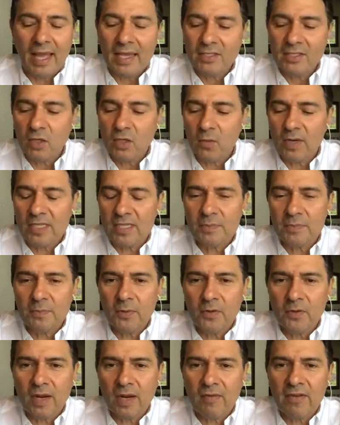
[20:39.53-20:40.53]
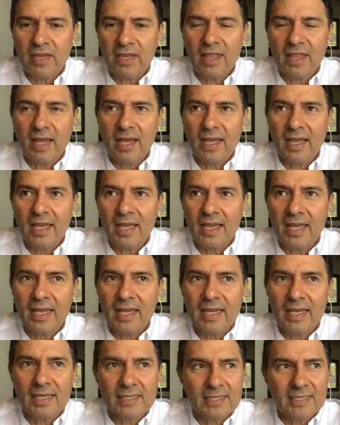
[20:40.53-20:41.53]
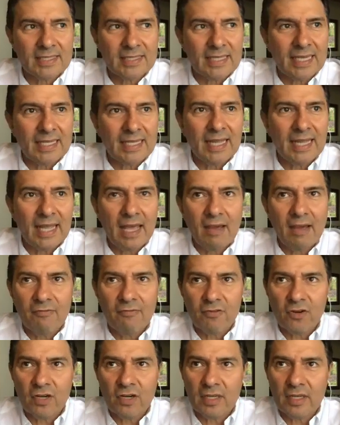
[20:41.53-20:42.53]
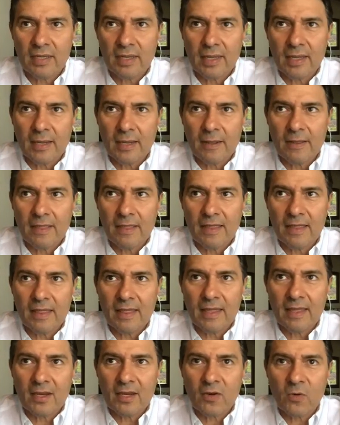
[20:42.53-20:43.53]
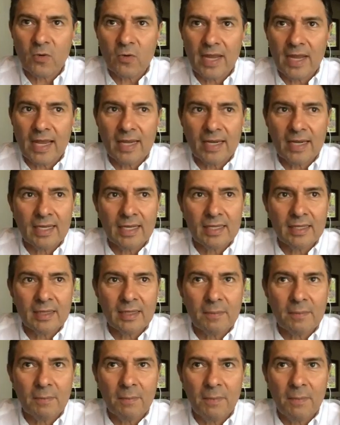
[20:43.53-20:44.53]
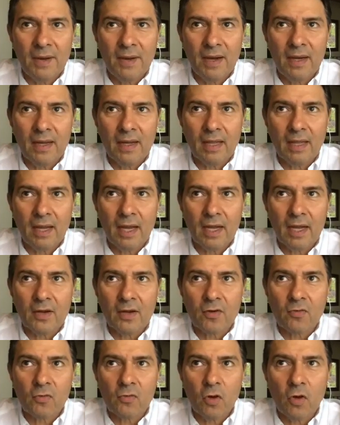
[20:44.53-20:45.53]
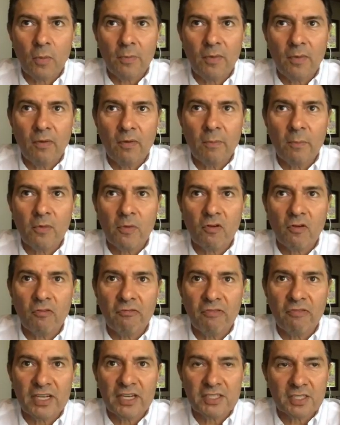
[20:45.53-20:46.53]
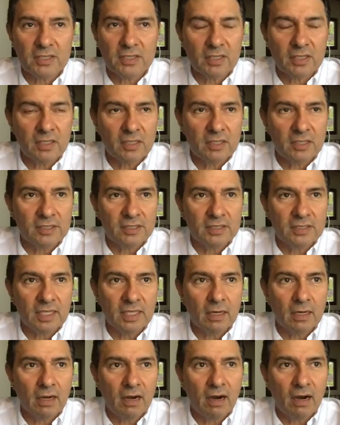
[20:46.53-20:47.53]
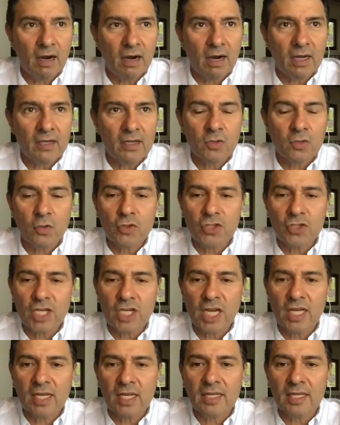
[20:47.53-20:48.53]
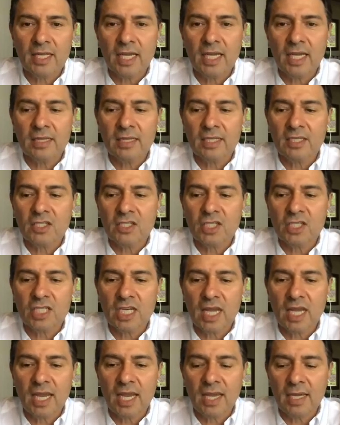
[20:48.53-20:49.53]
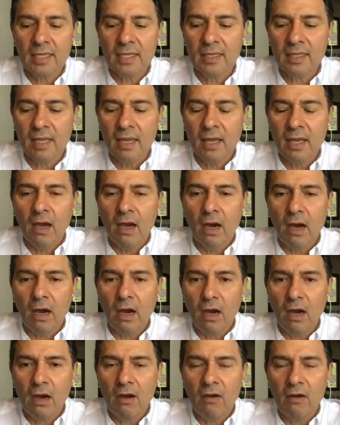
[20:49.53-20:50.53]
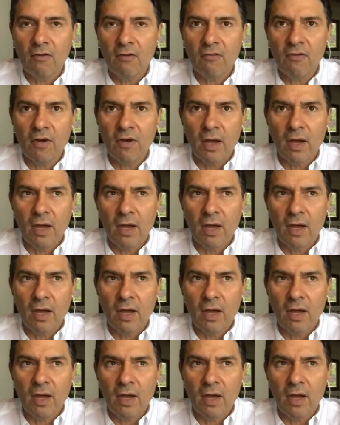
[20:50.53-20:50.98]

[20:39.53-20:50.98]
SOS Pura Vida, it's an effort created by a group of professionals that are associated in the chain of